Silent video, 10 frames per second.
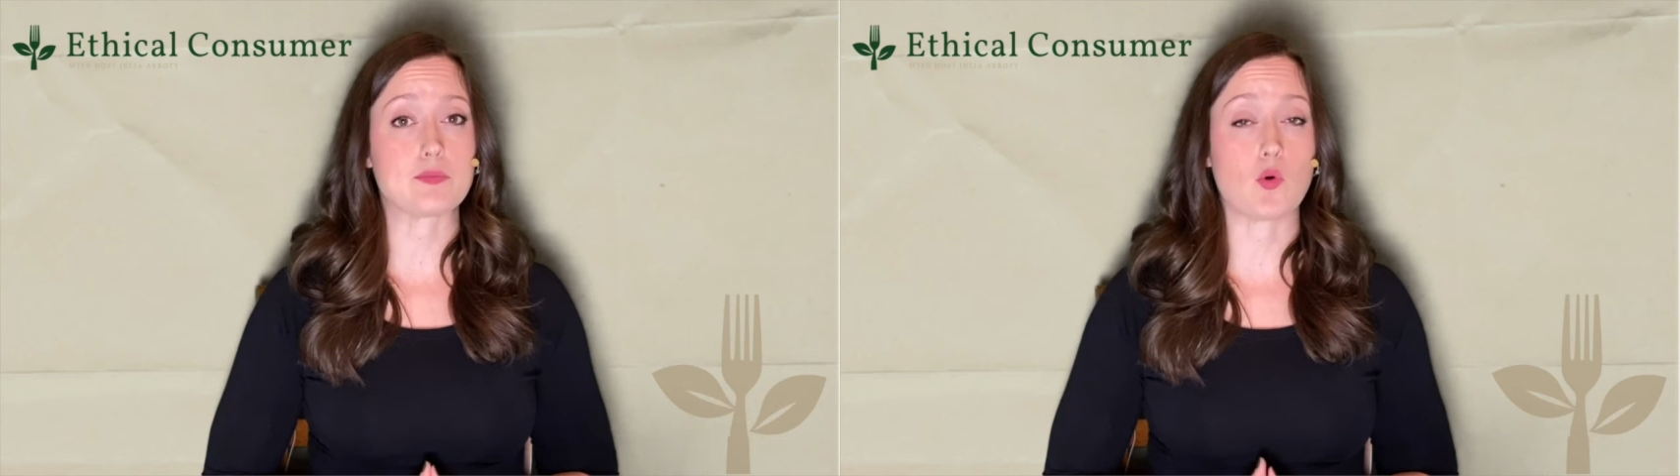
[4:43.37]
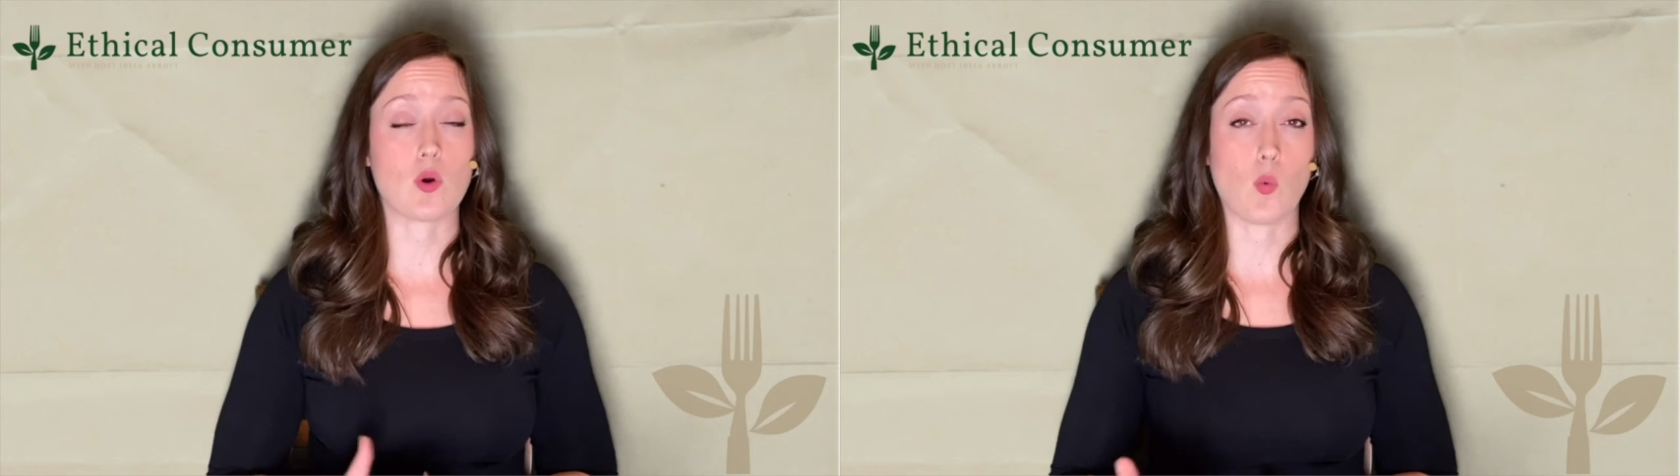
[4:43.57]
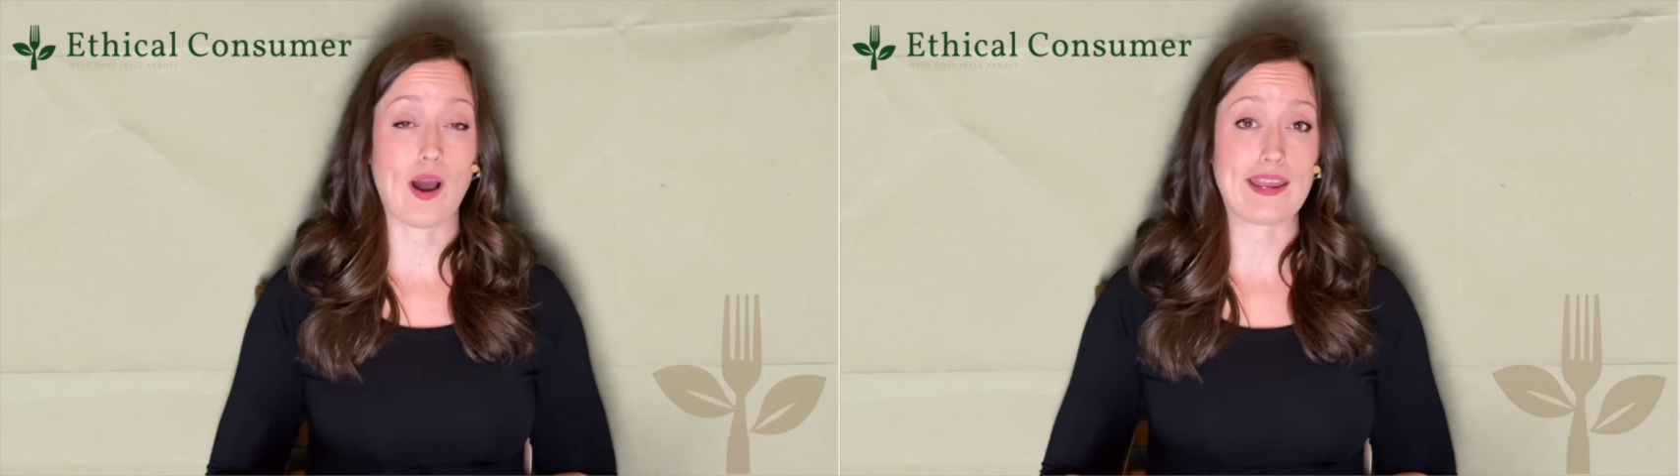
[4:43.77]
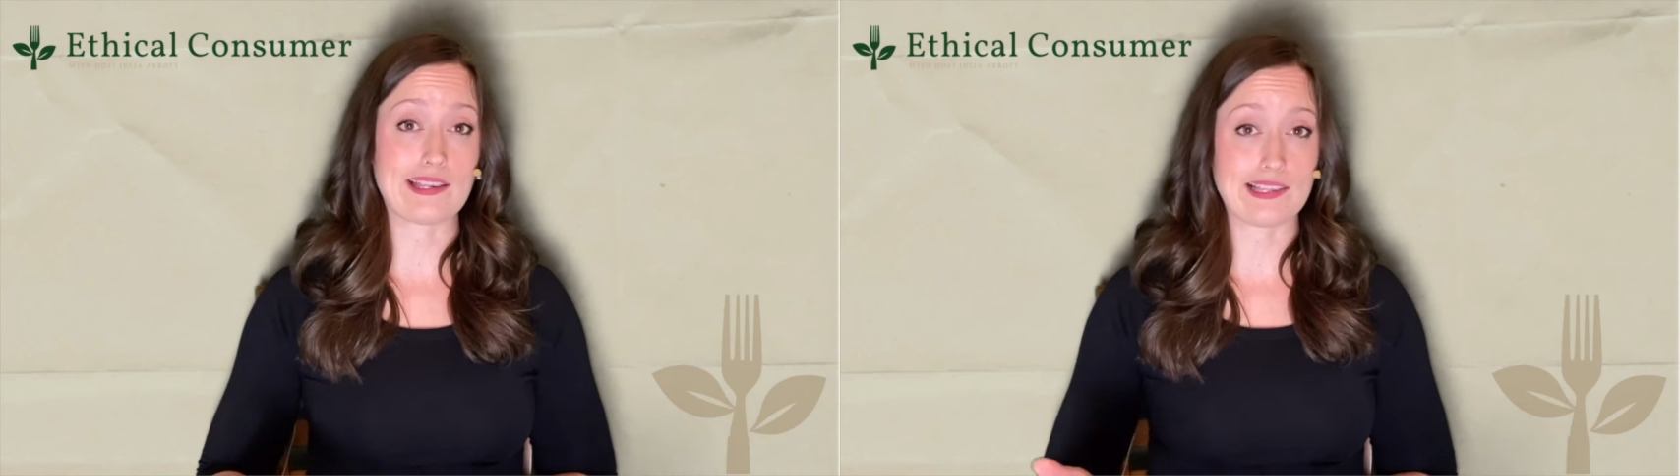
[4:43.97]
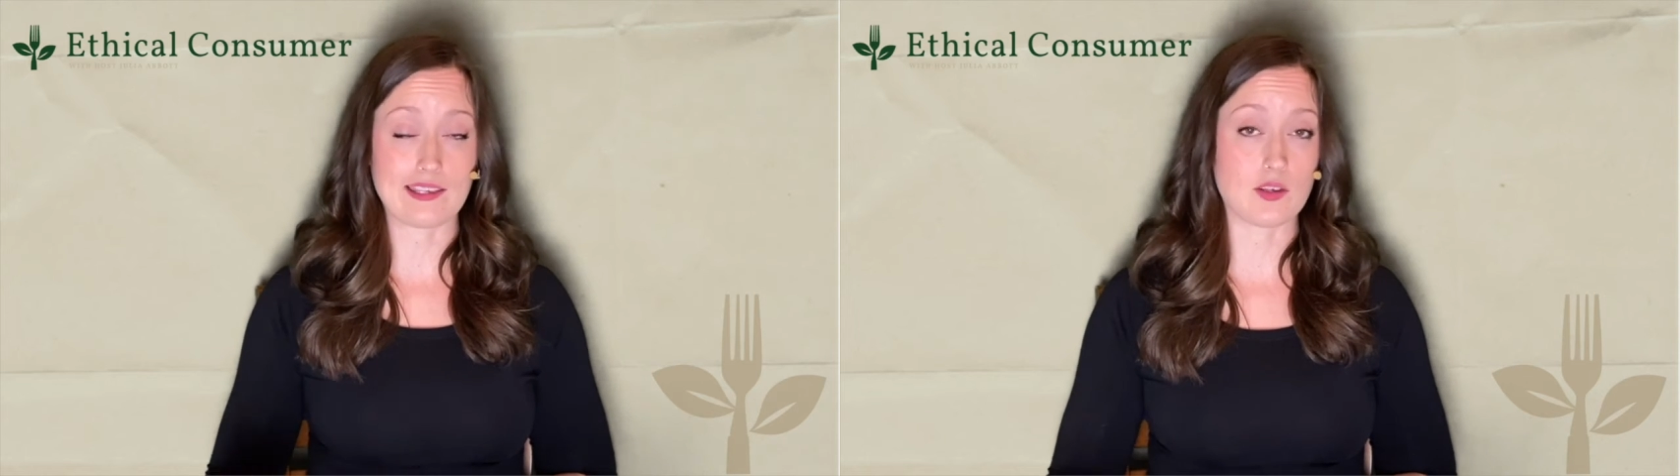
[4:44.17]
more
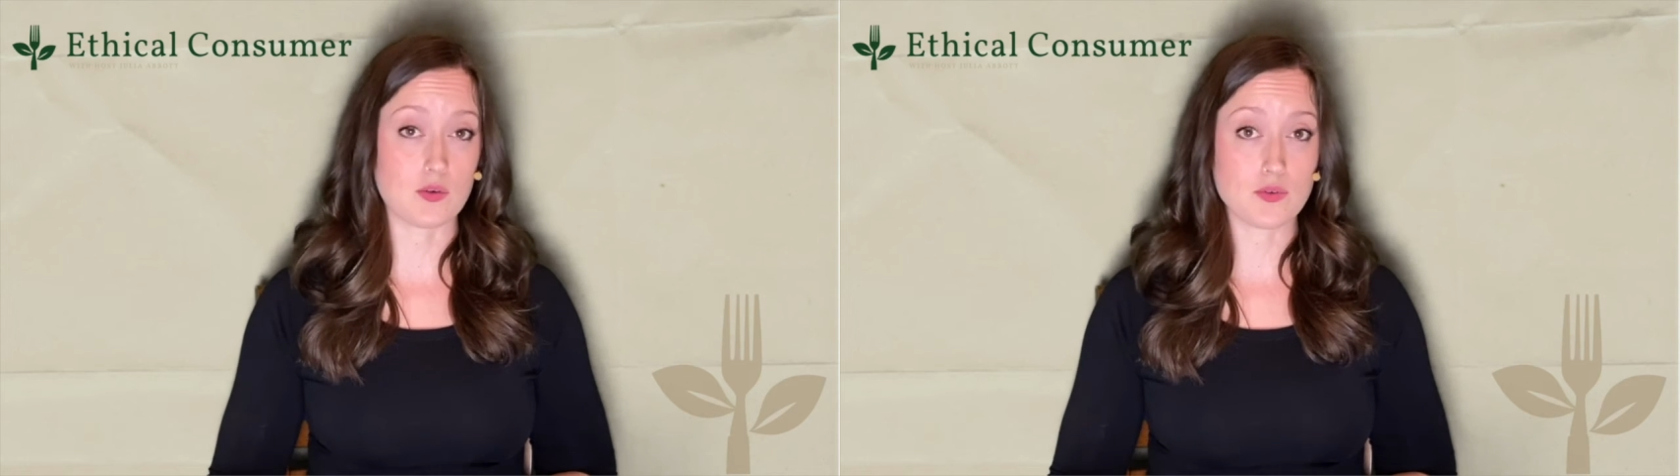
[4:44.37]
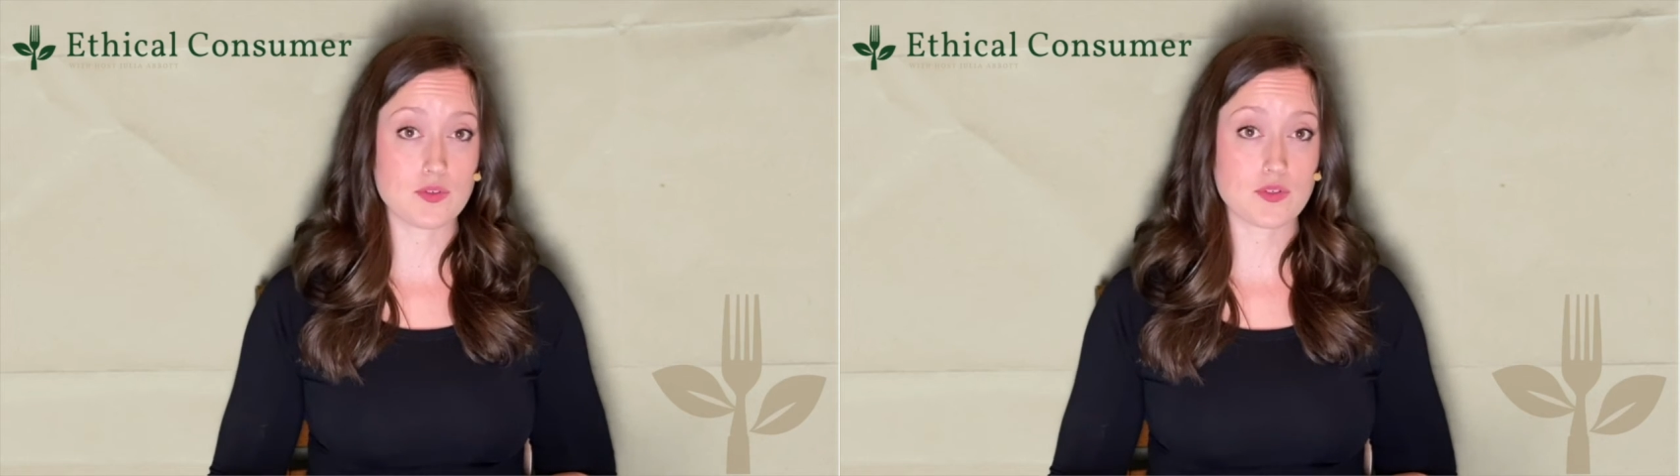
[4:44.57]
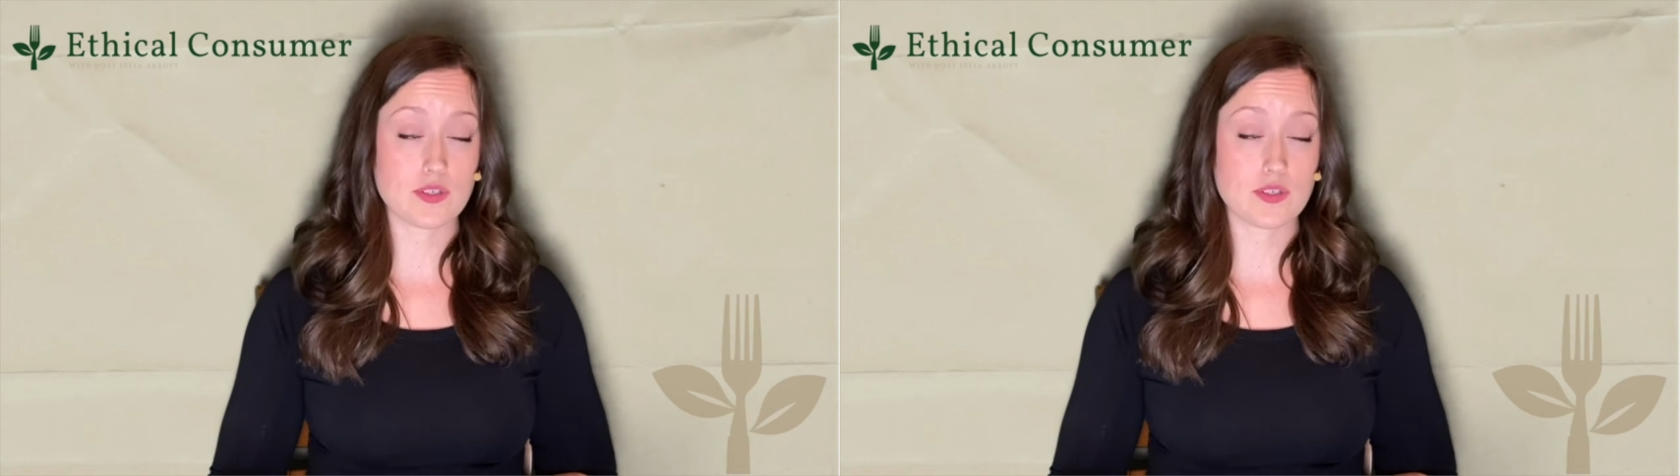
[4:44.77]
widely used,